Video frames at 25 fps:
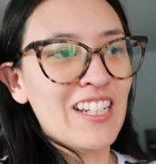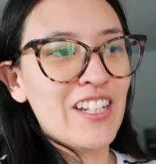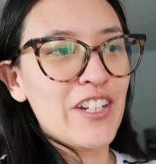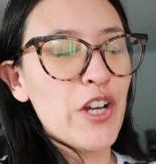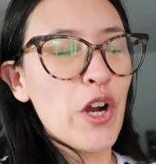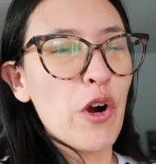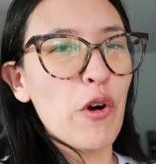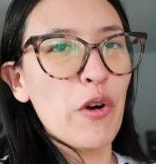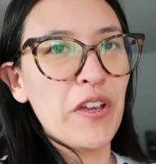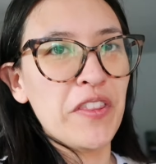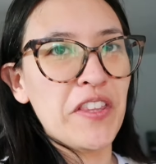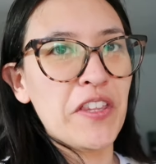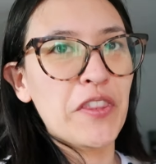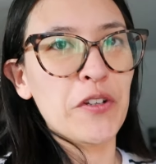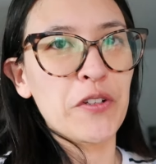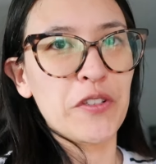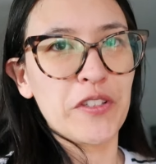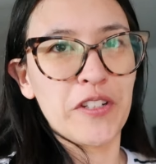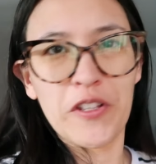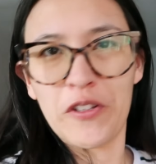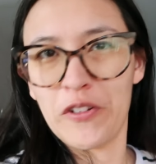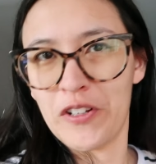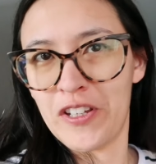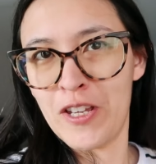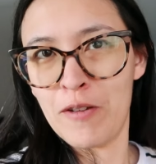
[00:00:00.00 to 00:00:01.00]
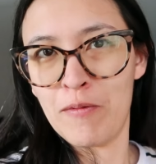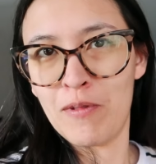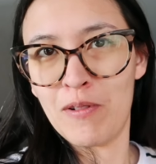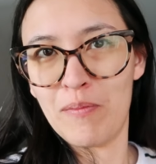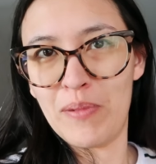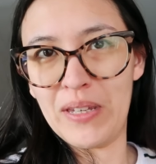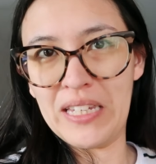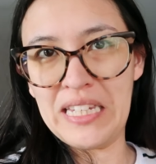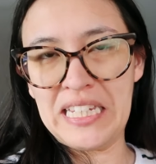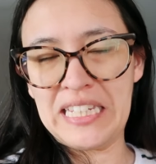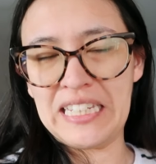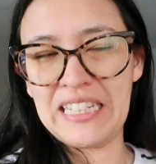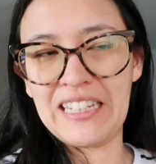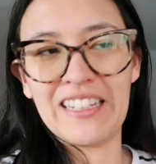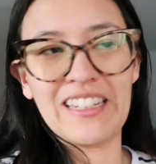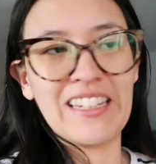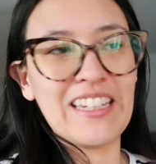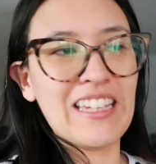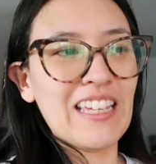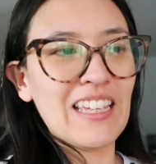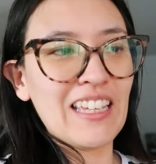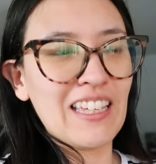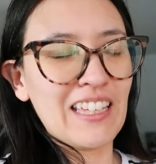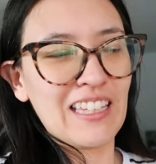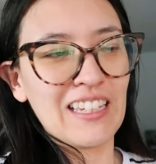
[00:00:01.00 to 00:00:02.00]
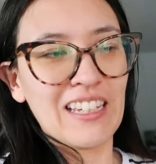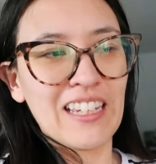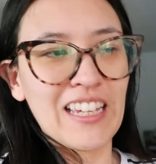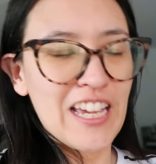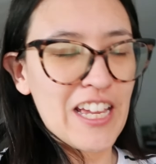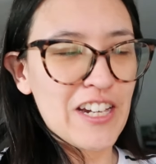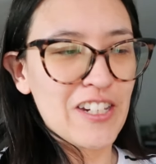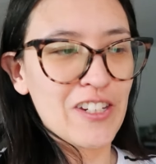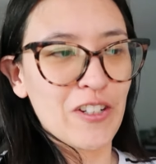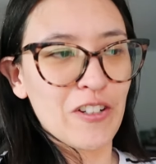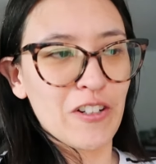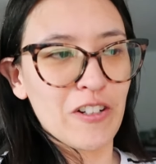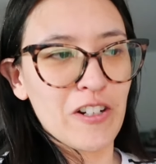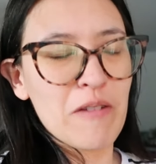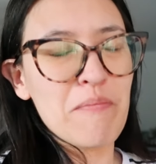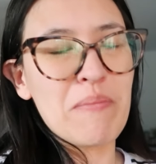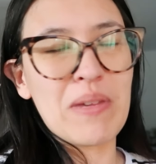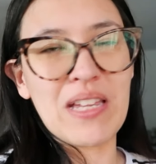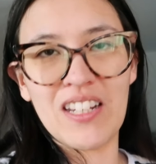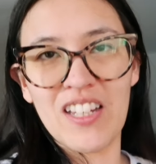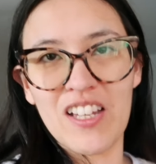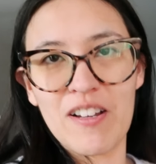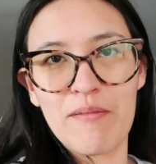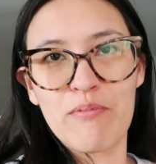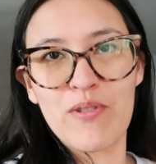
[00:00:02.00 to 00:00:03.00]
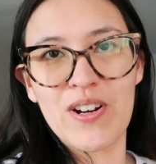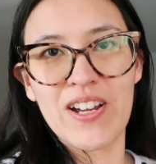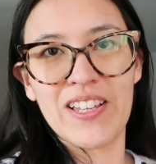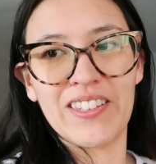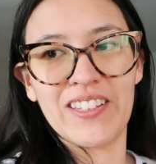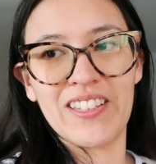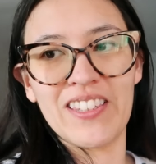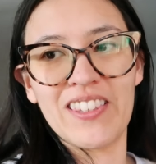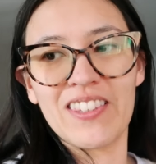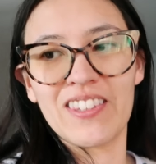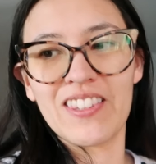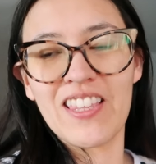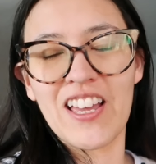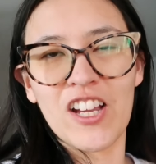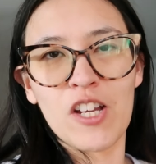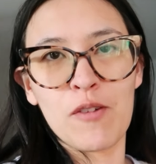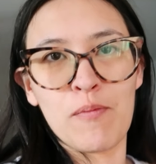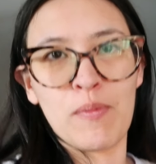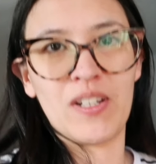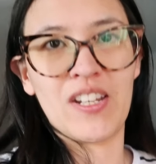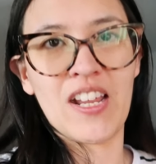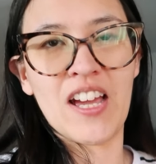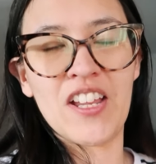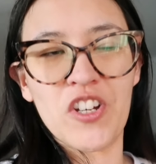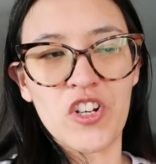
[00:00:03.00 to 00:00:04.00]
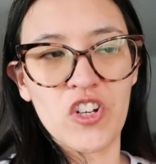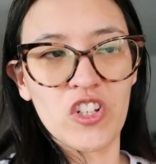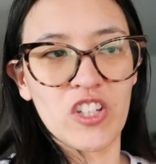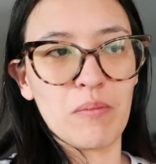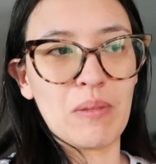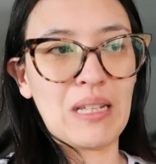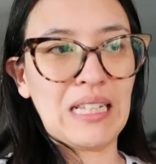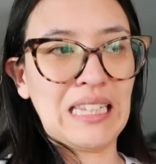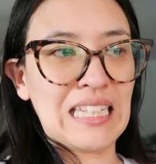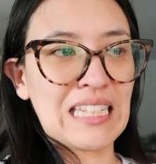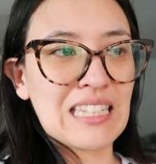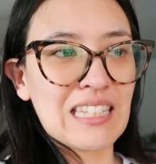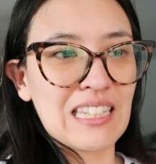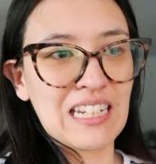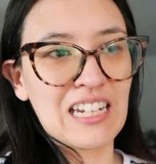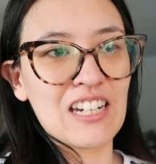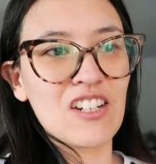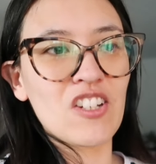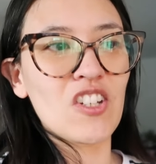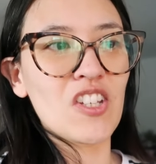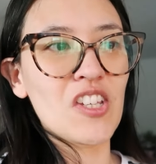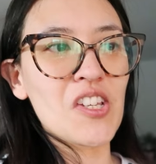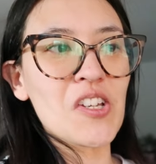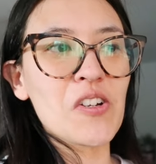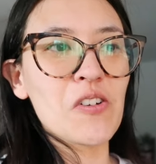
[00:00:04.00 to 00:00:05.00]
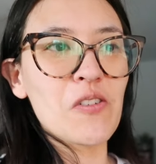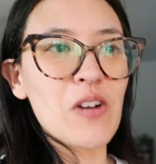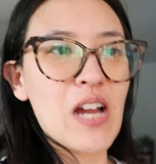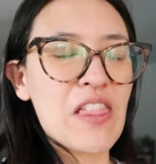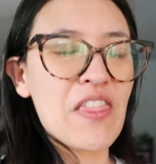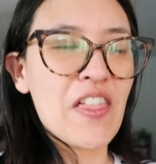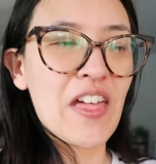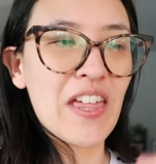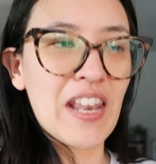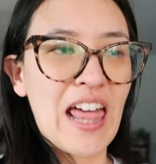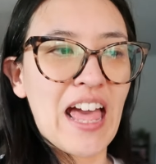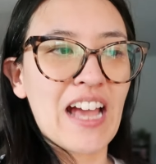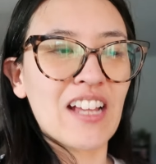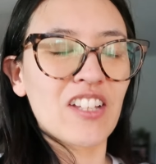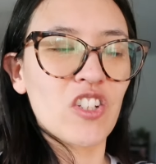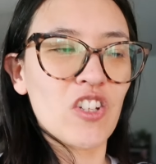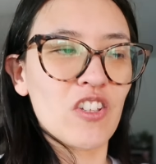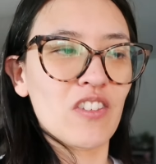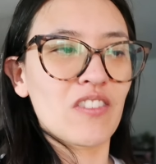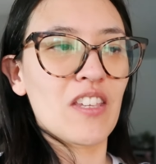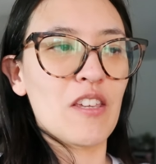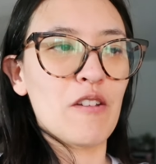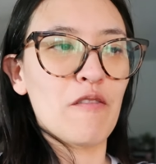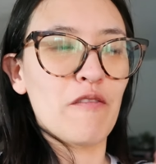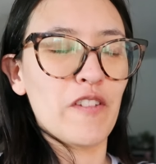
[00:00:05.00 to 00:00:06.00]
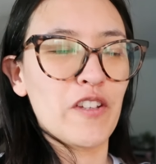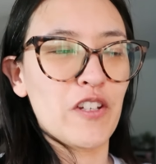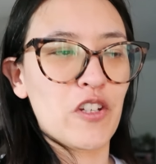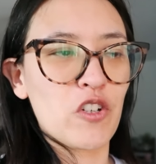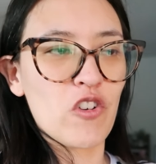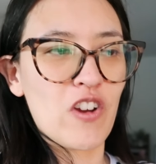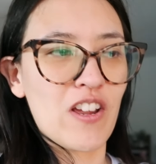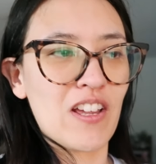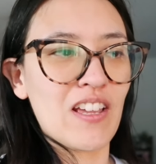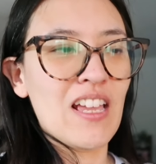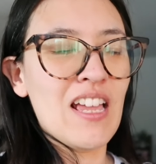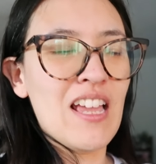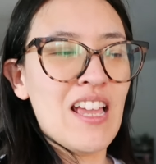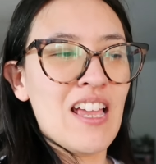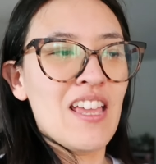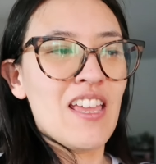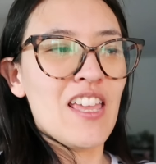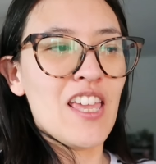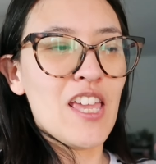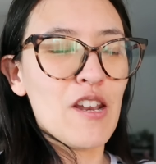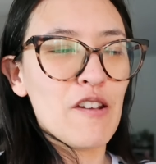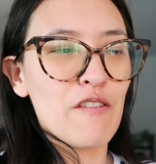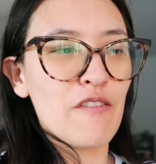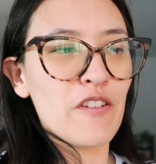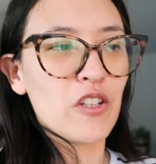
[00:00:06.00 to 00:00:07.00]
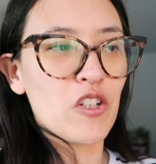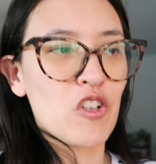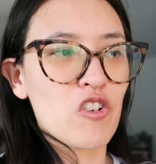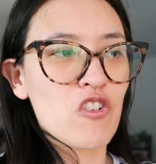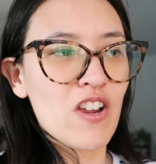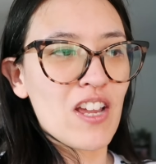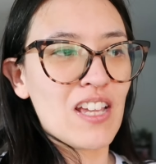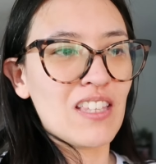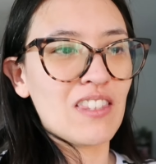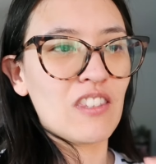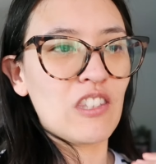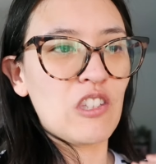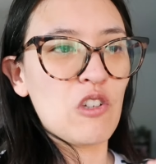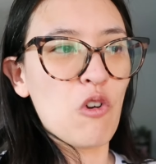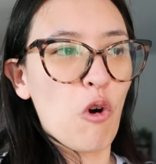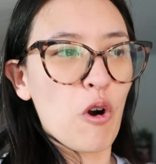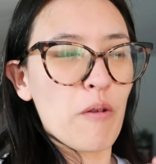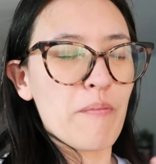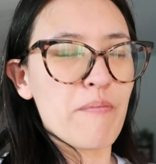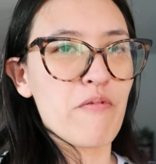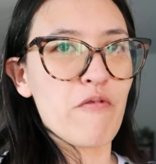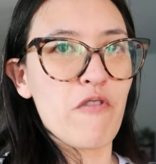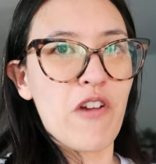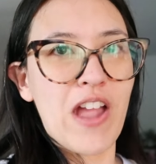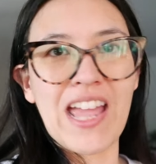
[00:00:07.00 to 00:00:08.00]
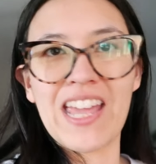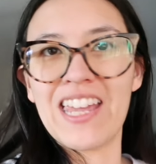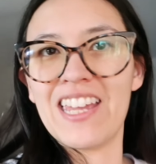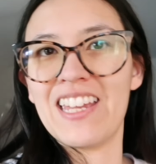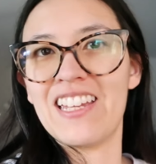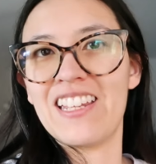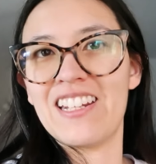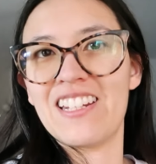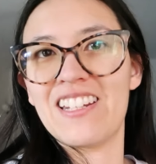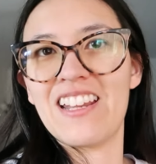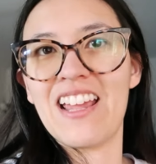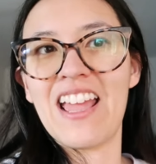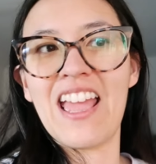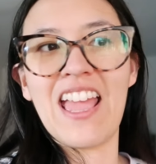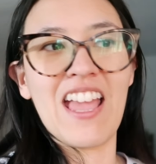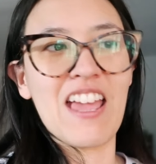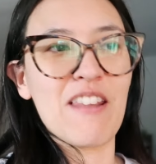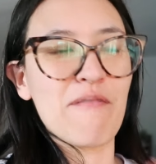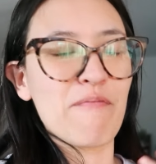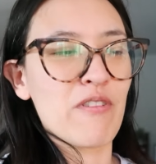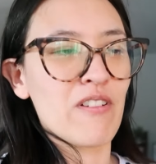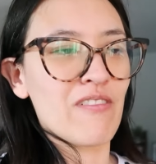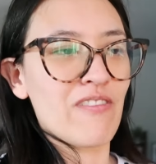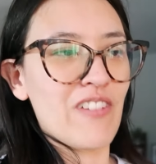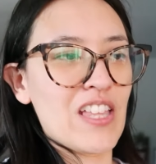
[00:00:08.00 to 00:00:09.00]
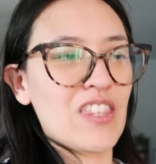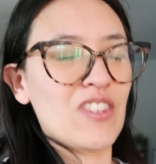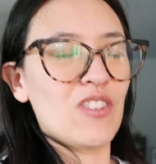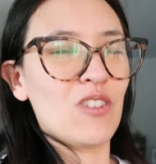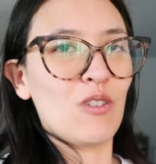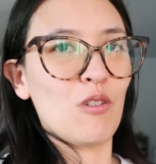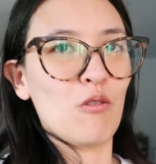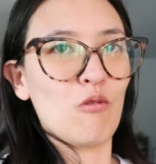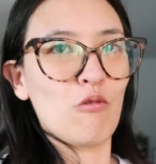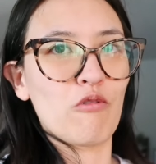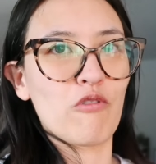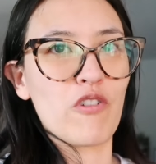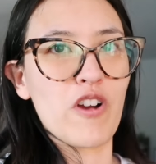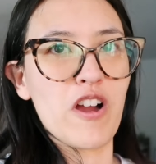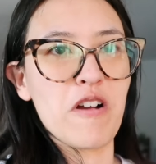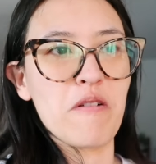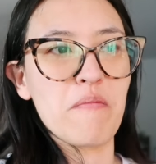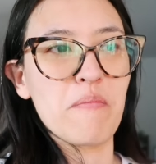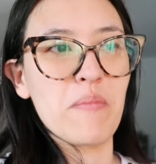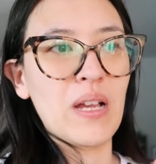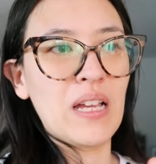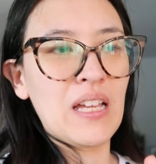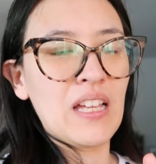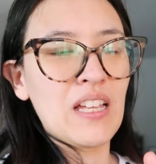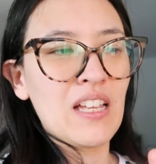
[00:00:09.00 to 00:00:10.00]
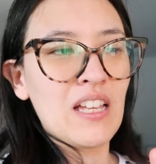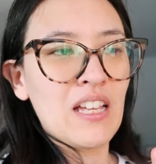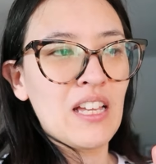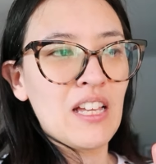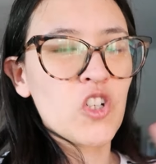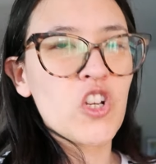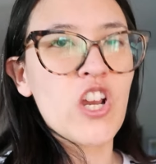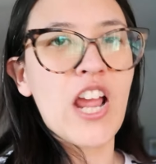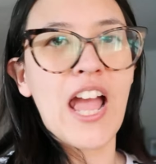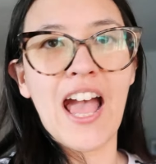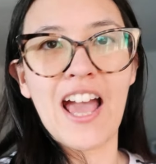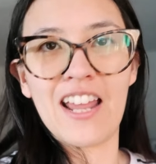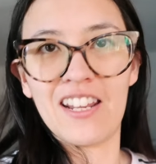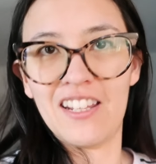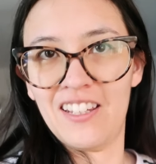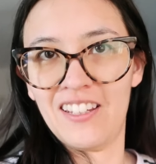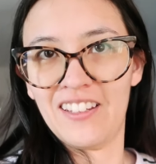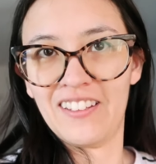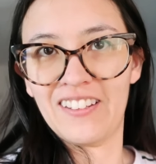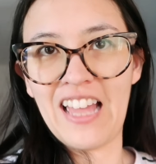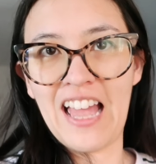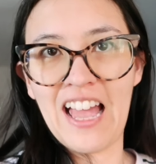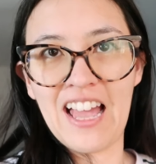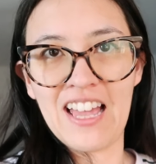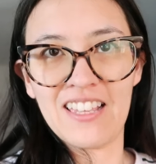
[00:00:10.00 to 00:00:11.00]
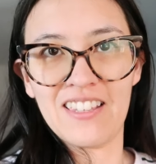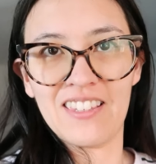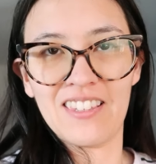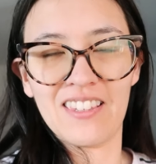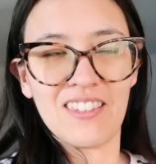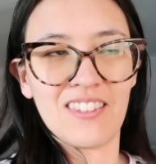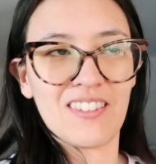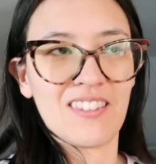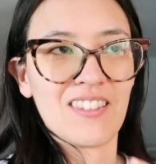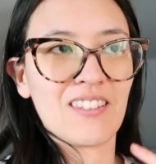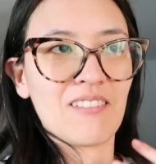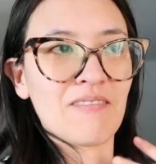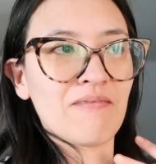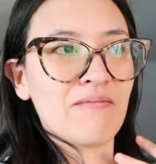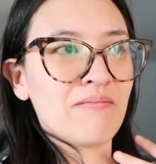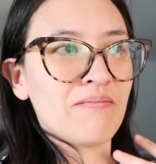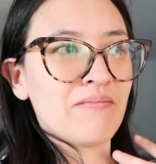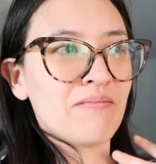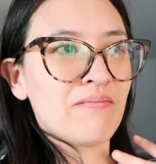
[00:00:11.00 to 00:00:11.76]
knowing that there's another human being in your immediate presence that could potentially be listening to you, and then that just infiltrates your brain and prevents you from chatting as